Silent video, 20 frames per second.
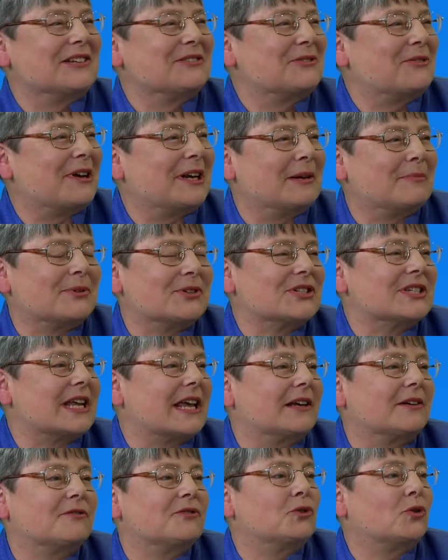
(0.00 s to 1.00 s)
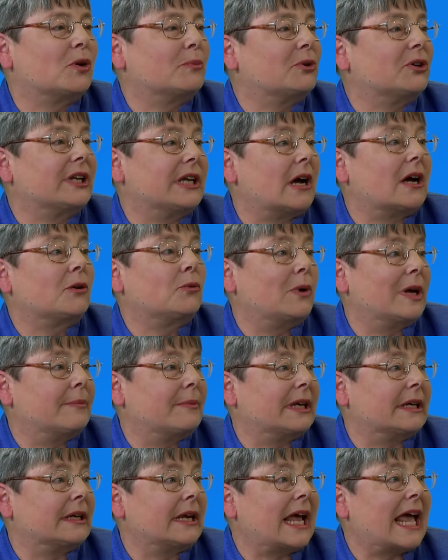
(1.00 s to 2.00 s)
twenty percent of normal young
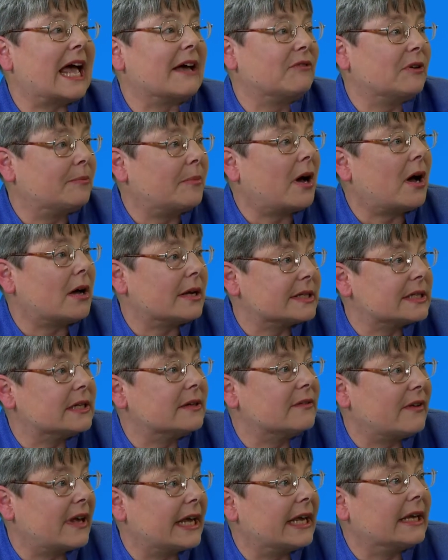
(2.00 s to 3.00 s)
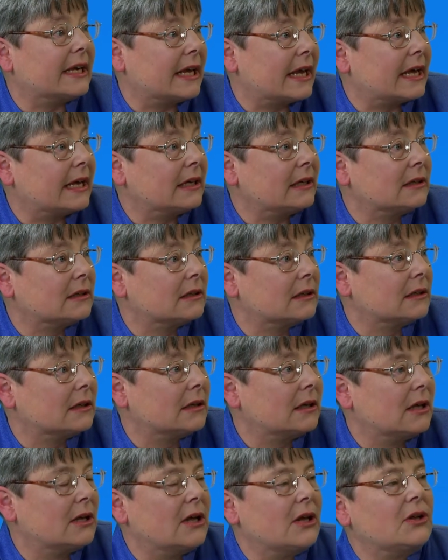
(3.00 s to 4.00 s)
women have a positive A N A.
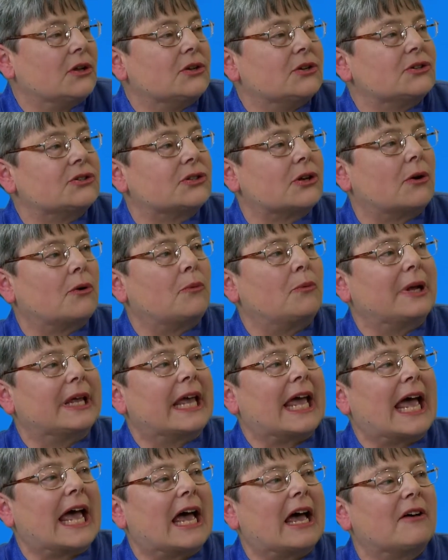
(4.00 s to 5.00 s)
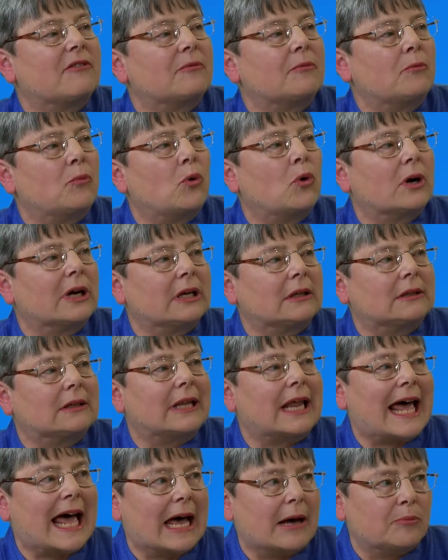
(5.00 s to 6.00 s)
So we have more
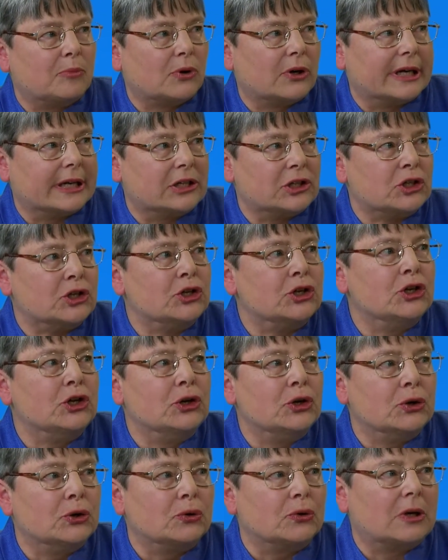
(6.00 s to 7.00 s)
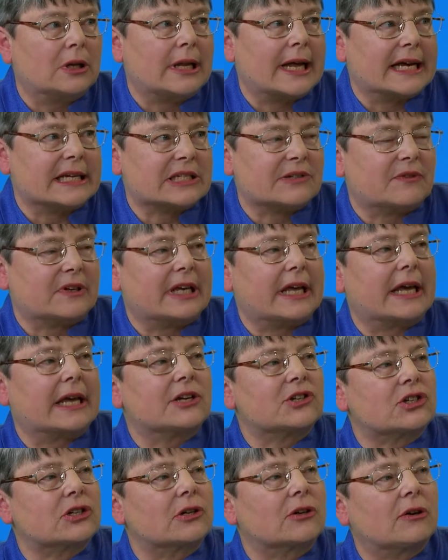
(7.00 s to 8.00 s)
elaborate new
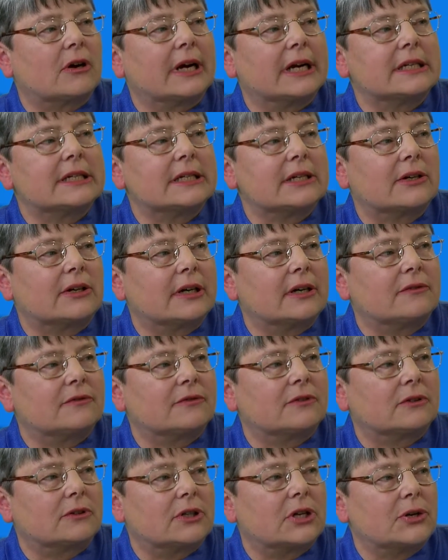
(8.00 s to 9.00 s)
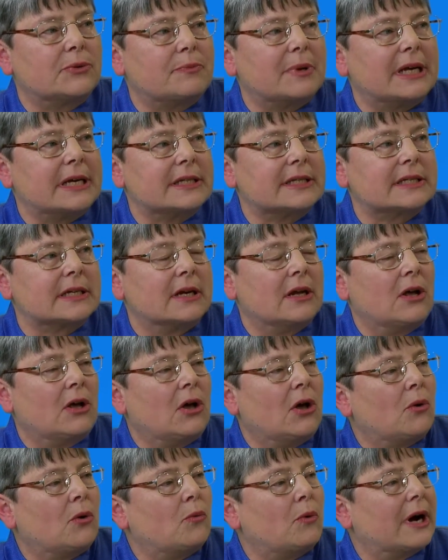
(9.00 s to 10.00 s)
classification criteria for lupus
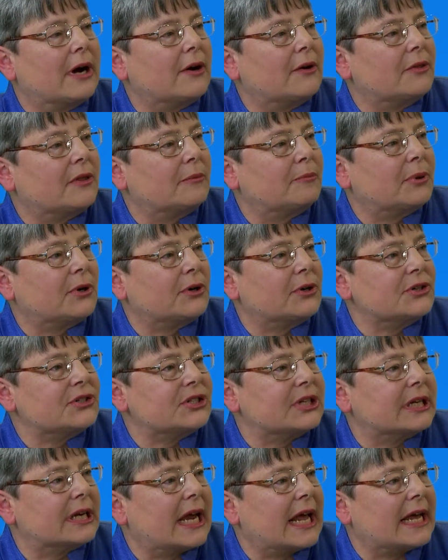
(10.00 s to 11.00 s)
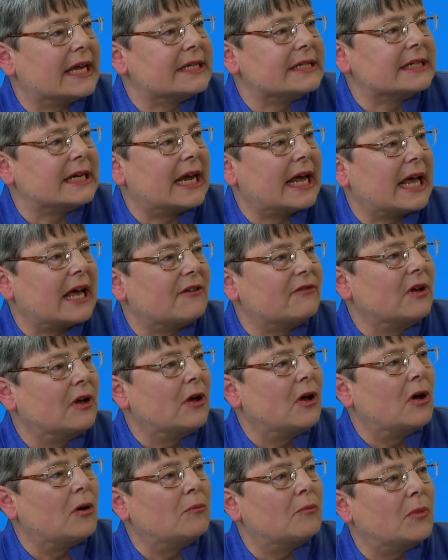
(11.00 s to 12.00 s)
where the person has to have
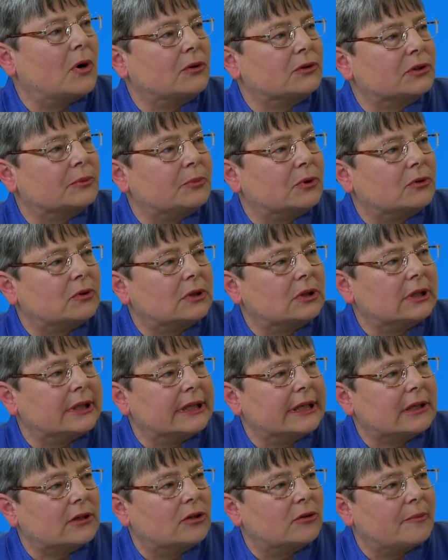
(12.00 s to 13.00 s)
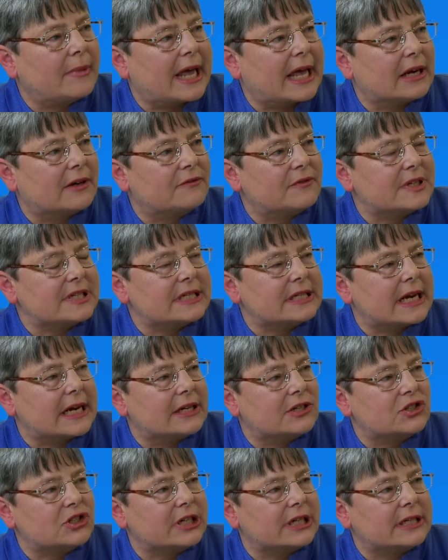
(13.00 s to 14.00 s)
multiple clinical
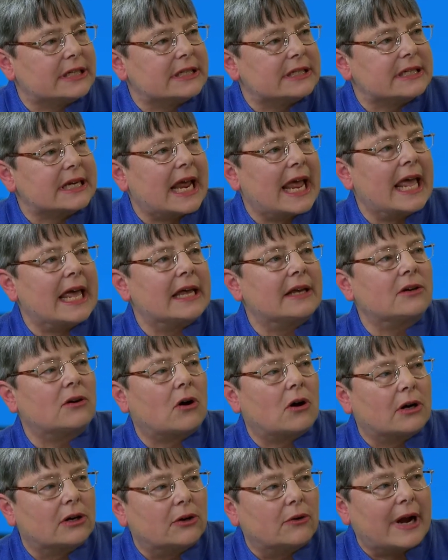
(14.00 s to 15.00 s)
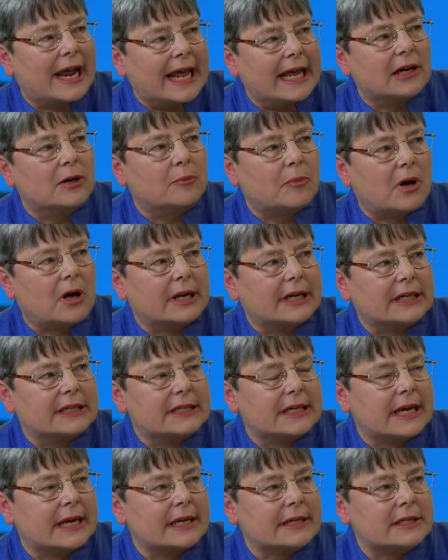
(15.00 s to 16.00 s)
manifestations and autoantibody
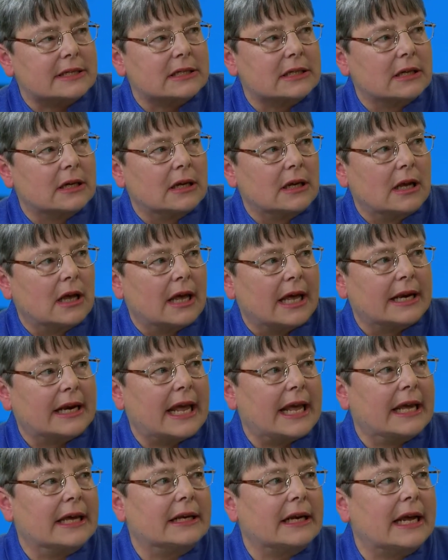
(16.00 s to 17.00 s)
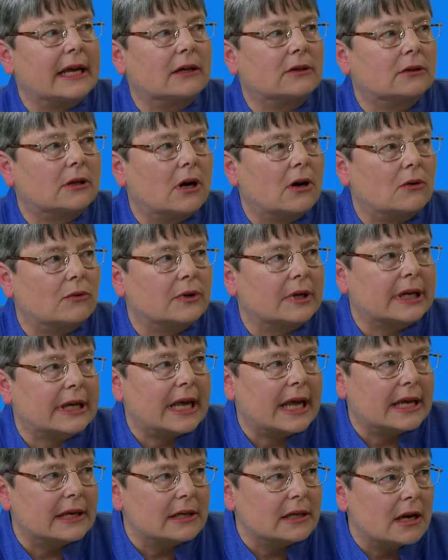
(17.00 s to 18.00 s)
tests. An A N A alone
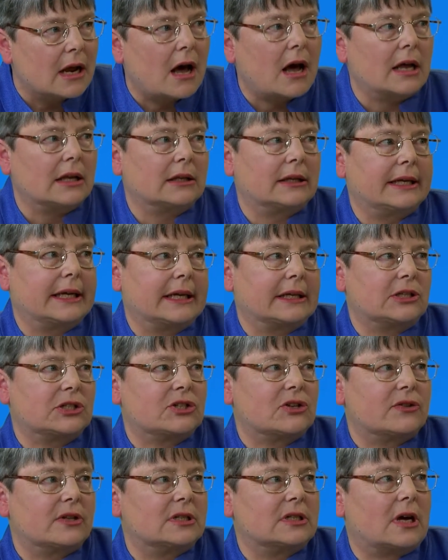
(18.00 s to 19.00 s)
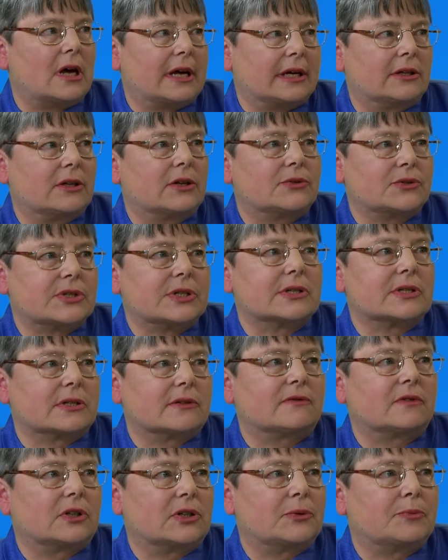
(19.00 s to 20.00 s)
cannot lead to the diagnosis
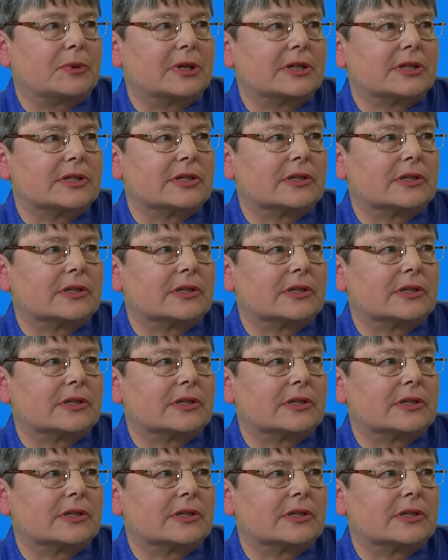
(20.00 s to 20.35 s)
of lupus.